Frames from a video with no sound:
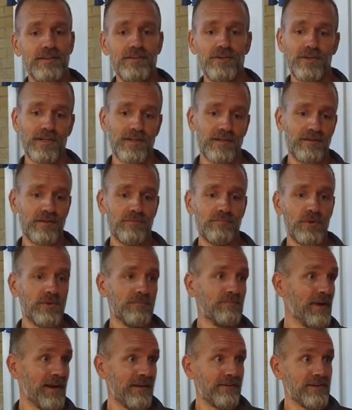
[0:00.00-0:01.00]
Then you can
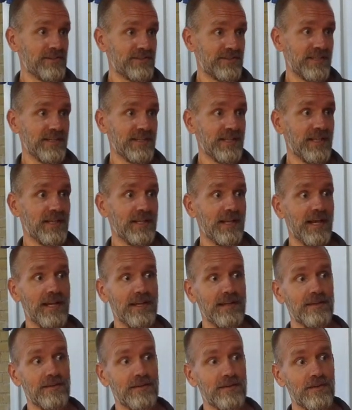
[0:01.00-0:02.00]
put berries in it
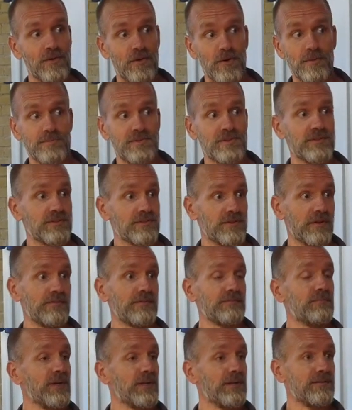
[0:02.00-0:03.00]
and herbs and
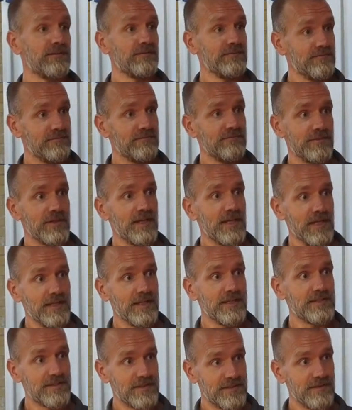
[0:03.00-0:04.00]
stuff, but
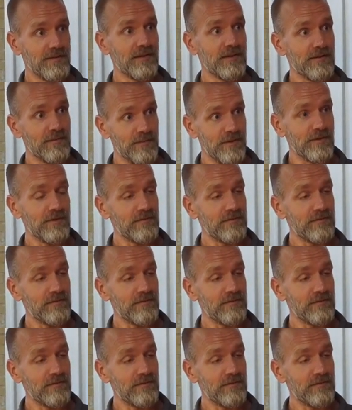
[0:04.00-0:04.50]
in its uh,